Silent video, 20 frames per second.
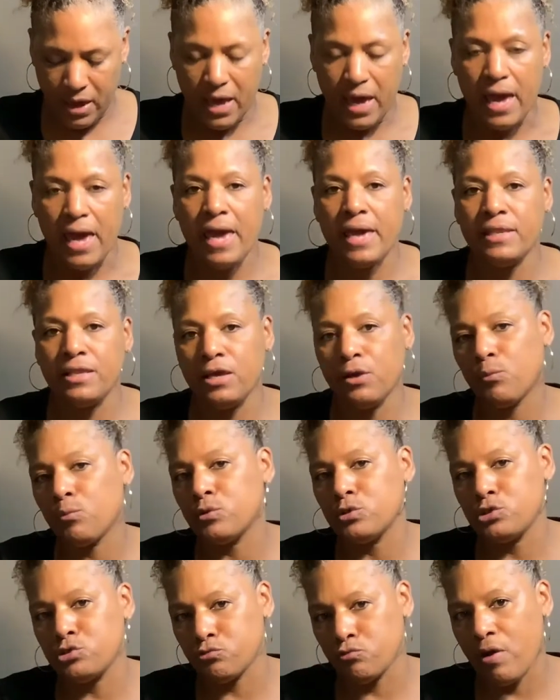And it will
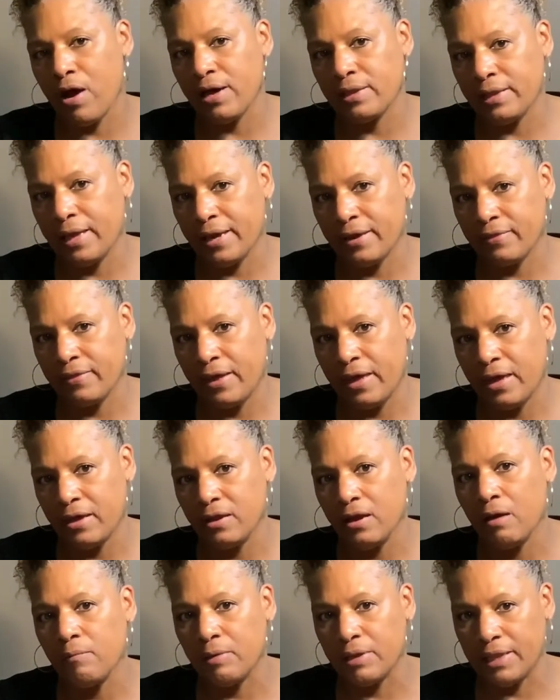dry like that.
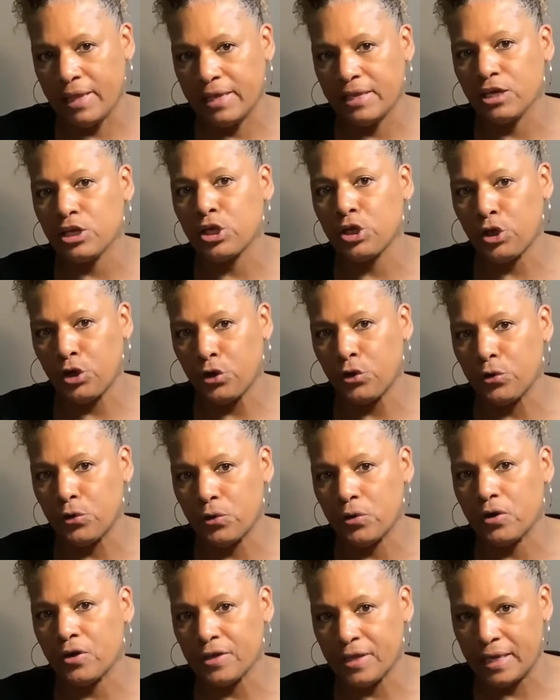I'm going to let it cure
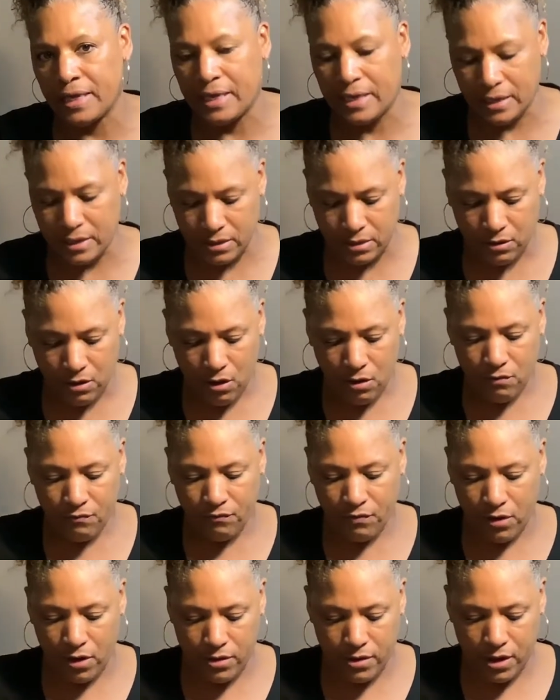again for
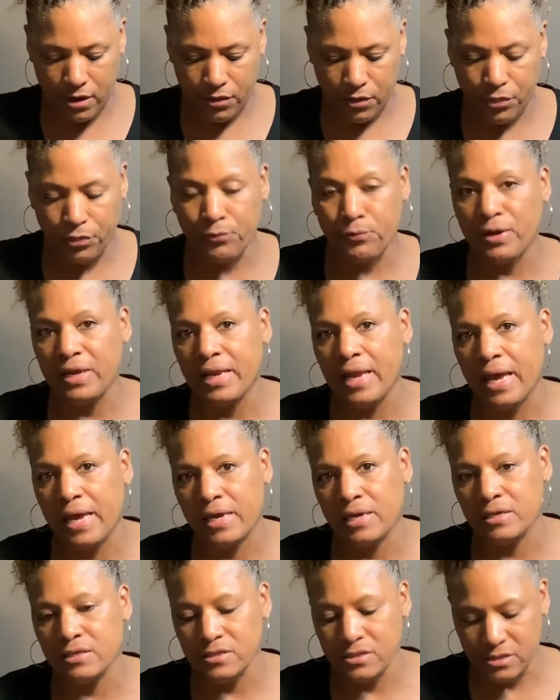another 3
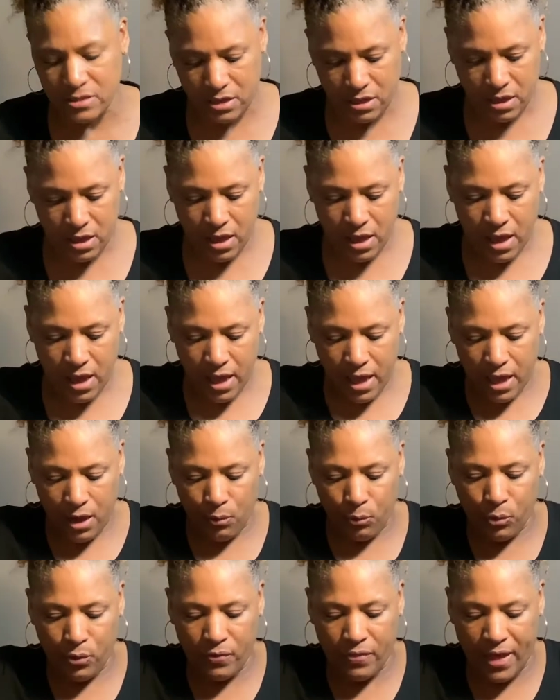days. And
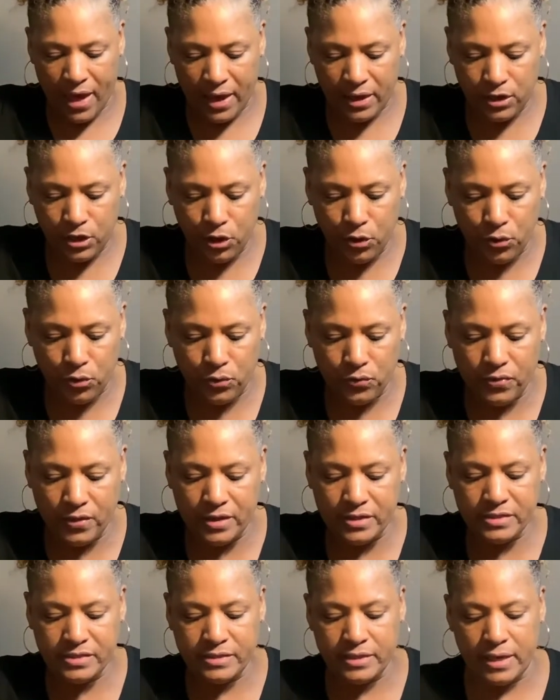when that cure this
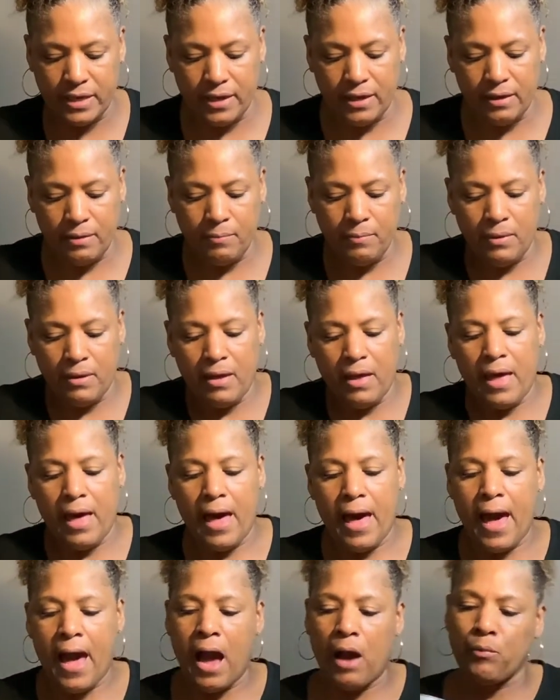time,
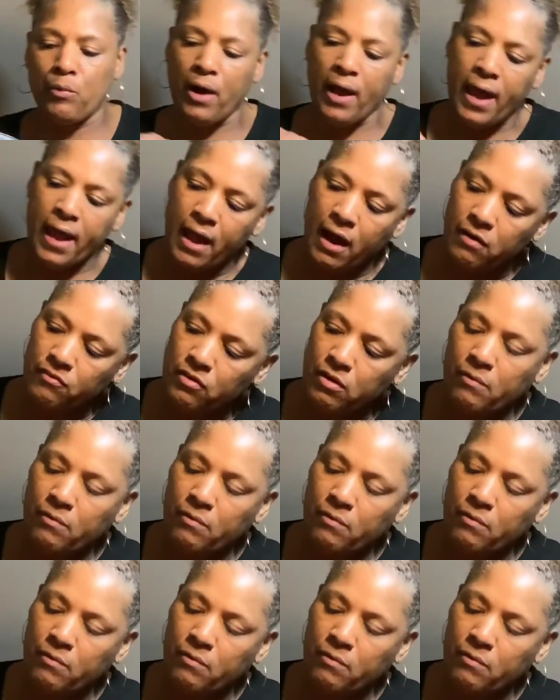I will have